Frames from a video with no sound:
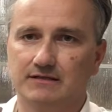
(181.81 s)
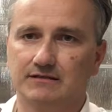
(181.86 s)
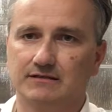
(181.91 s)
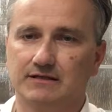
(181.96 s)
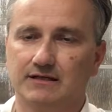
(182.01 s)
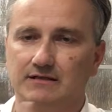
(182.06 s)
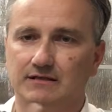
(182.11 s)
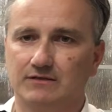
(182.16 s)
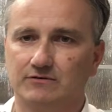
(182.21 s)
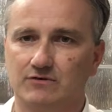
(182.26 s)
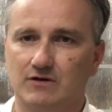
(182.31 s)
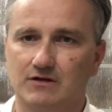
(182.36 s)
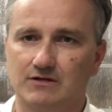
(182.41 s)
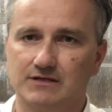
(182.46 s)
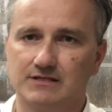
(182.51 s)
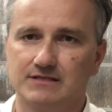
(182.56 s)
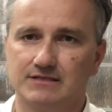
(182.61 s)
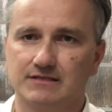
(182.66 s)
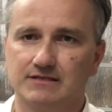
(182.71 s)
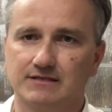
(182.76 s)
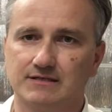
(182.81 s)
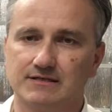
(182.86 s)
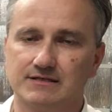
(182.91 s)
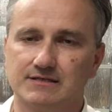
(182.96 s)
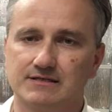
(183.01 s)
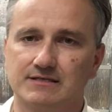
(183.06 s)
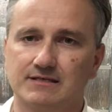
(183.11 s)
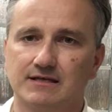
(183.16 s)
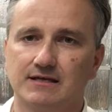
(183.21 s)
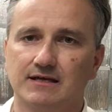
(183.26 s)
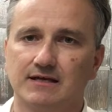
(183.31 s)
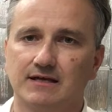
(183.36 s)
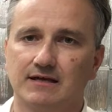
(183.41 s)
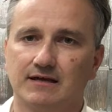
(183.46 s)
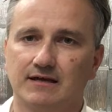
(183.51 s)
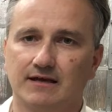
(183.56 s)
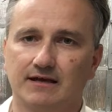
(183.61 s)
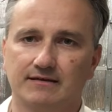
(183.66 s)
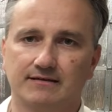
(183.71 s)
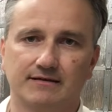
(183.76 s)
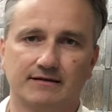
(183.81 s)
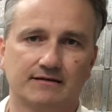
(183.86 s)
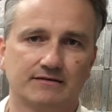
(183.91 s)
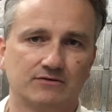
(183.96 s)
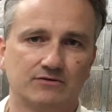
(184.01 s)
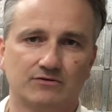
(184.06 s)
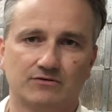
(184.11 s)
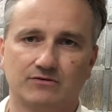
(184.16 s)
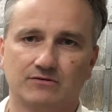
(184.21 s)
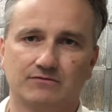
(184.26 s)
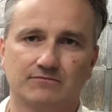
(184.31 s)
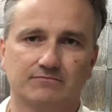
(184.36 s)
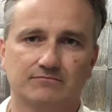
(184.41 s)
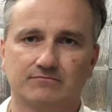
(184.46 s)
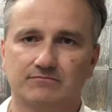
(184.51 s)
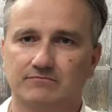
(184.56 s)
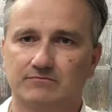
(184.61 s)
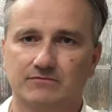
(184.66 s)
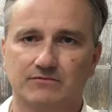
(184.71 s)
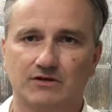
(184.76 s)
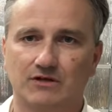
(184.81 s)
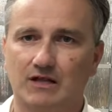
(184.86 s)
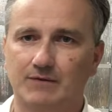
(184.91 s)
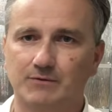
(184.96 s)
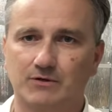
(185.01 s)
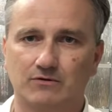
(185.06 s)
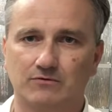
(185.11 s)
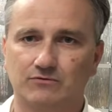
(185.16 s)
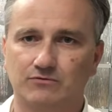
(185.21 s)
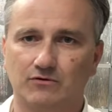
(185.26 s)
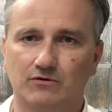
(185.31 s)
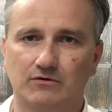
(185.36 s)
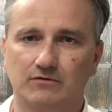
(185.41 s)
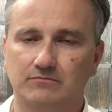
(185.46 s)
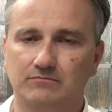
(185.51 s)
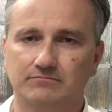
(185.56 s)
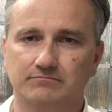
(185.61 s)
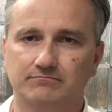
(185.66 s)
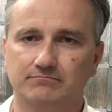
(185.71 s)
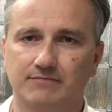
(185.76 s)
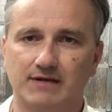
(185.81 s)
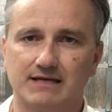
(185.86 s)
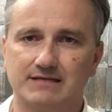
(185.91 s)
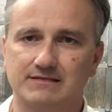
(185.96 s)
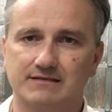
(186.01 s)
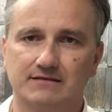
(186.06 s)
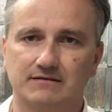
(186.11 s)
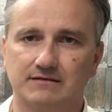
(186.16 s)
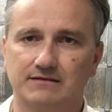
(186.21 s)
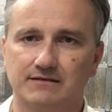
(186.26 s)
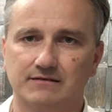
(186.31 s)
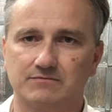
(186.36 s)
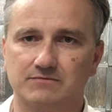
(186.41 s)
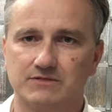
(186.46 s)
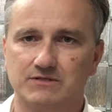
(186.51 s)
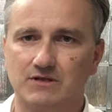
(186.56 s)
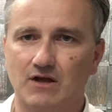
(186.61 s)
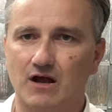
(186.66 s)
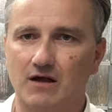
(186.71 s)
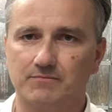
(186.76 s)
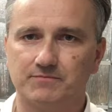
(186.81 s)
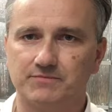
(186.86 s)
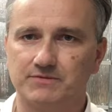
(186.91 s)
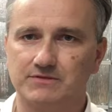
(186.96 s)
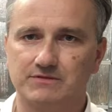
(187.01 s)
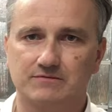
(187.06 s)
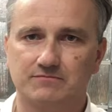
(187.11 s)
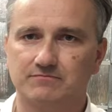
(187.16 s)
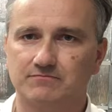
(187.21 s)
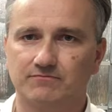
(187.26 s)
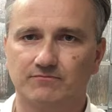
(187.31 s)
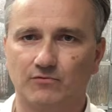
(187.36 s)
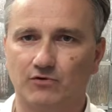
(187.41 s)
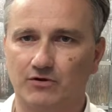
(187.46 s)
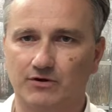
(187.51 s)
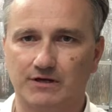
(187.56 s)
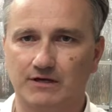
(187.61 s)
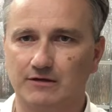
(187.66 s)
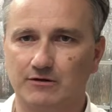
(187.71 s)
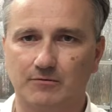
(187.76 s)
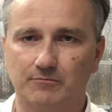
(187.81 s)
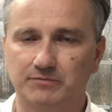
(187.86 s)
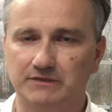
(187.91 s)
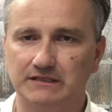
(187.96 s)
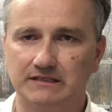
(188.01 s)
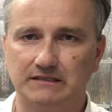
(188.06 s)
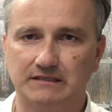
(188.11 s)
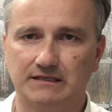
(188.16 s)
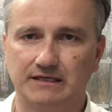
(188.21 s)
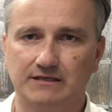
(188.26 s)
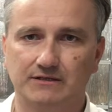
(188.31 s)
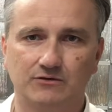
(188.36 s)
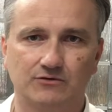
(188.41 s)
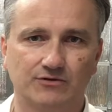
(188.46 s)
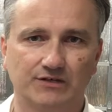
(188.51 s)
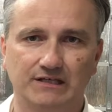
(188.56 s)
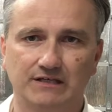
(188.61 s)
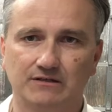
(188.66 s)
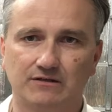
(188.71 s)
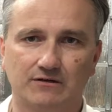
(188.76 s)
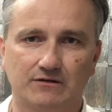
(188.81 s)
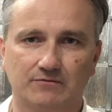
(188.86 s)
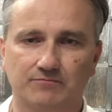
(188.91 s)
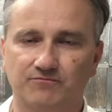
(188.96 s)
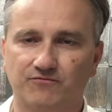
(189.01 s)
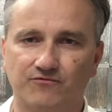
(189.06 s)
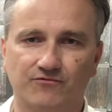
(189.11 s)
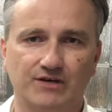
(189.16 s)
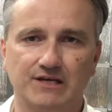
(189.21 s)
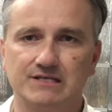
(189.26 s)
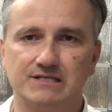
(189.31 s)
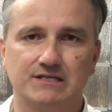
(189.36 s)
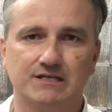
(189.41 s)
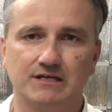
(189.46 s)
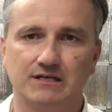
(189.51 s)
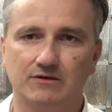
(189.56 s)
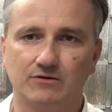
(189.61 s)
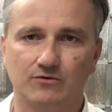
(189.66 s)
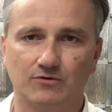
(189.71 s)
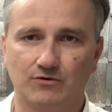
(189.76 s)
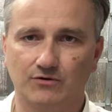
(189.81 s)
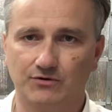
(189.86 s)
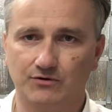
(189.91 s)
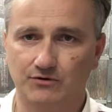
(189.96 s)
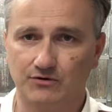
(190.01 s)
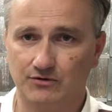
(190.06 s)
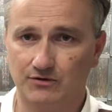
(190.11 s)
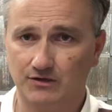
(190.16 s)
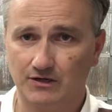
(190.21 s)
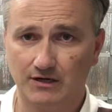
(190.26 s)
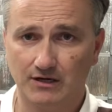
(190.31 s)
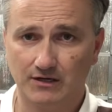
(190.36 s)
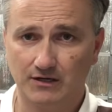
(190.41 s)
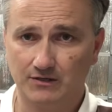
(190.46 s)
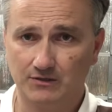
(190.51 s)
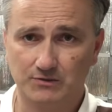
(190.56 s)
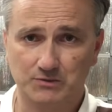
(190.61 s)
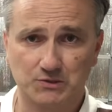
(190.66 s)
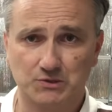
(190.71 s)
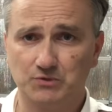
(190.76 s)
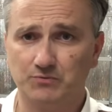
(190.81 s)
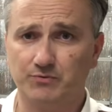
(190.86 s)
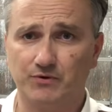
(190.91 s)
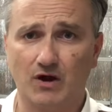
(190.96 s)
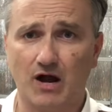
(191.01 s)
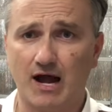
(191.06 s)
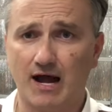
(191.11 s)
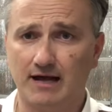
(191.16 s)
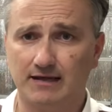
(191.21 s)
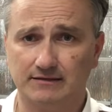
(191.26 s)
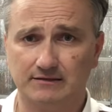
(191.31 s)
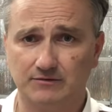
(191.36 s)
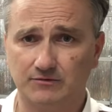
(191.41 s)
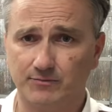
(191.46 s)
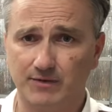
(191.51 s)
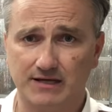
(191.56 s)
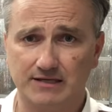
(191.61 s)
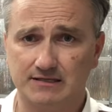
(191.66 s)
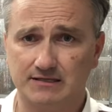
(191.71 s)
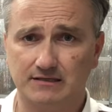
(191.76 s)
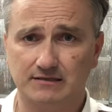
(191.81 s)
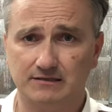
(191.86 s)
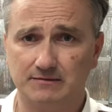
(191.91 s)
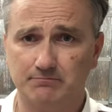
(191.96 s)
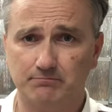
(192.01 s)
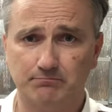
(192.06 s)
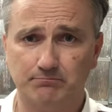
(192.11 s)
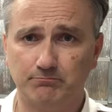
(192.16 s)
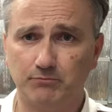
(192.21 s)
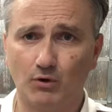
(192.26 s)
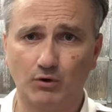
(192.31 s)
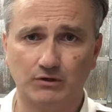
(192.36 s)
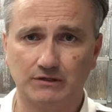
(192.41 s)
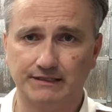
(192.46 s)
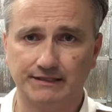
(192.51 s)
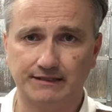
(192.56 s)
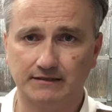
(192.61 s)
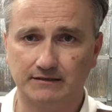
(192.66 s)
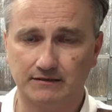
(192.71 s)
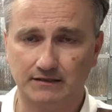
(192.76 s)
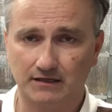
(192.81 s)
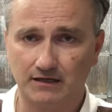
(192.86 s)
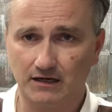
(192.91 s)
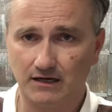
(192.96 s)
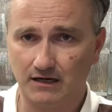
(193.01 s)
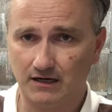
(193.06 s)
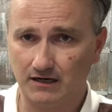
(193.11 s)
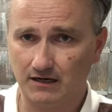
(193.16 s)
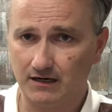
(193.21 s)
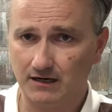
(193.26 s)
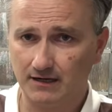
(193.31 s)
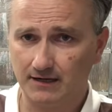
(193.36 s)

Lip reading: the electronics in this, and then your climate control basically stops working completely, and you're either freezing or you're super hot and you're basically boiling in the car.